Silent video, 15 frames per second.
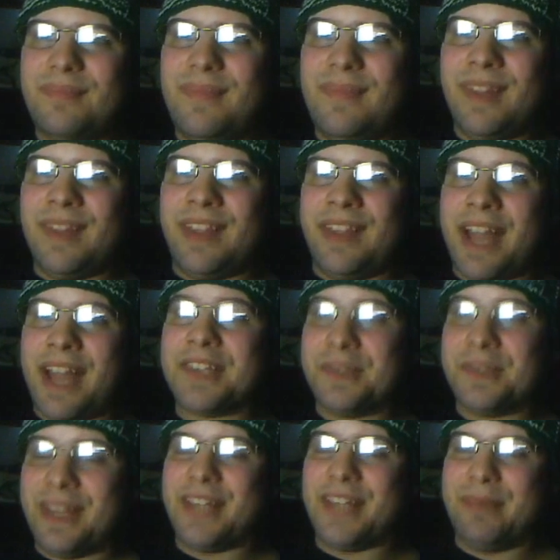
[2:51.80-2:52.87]
that's
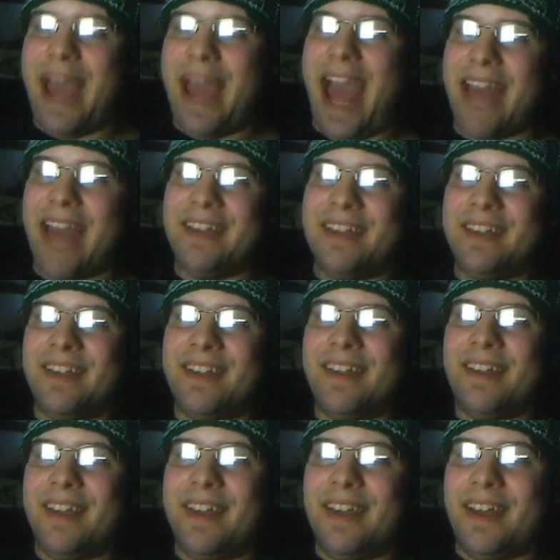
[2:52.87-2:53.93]
bad.
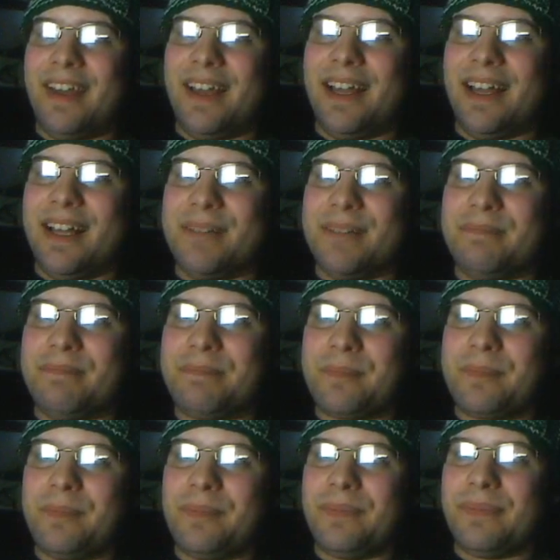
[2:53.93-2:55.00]
Um,
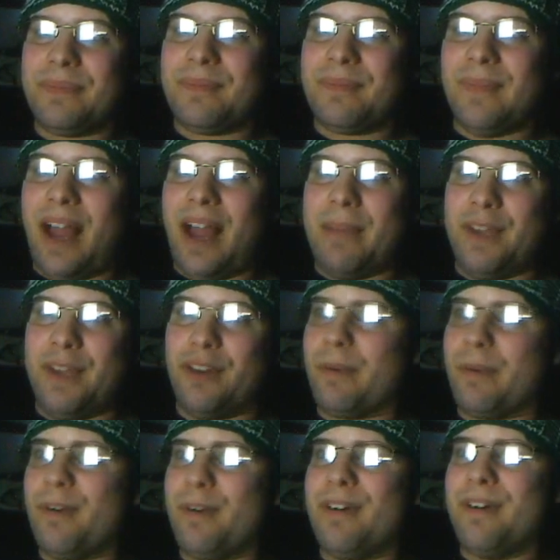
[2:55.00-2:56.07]
I mean, don't get
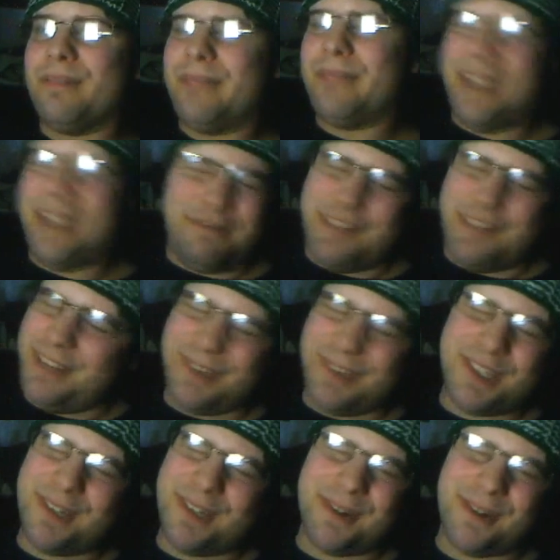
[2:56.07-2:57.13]
me wrong, it feels
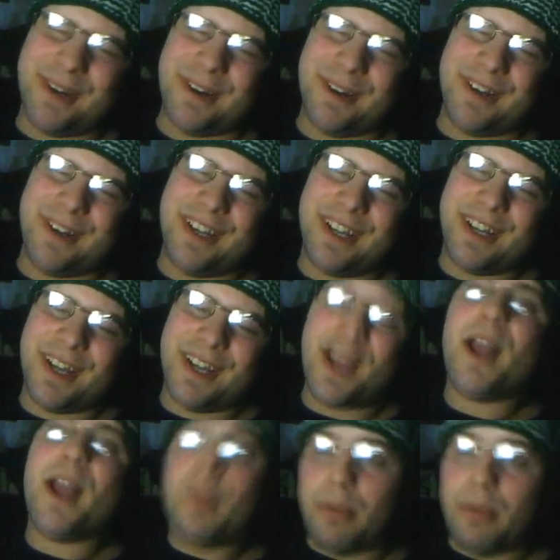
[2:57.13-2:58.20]
so good,
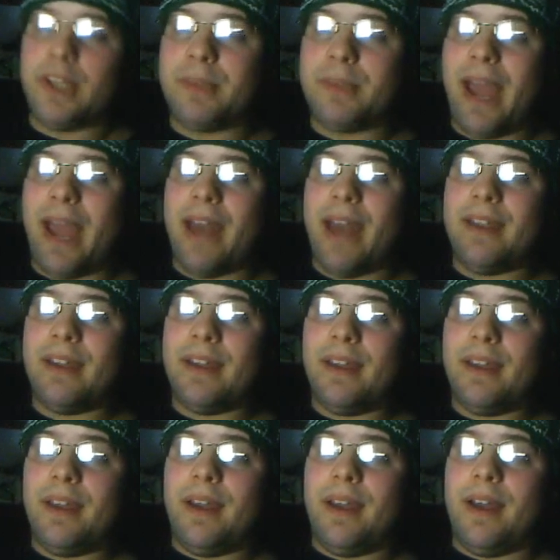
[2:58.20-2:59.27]
but it's bad.
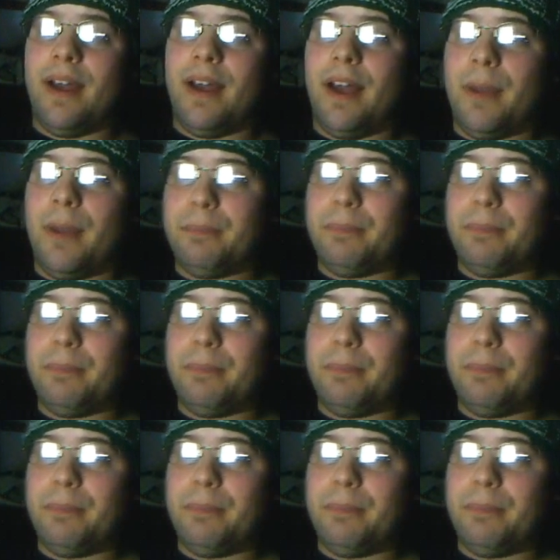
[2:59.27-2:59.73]
Um,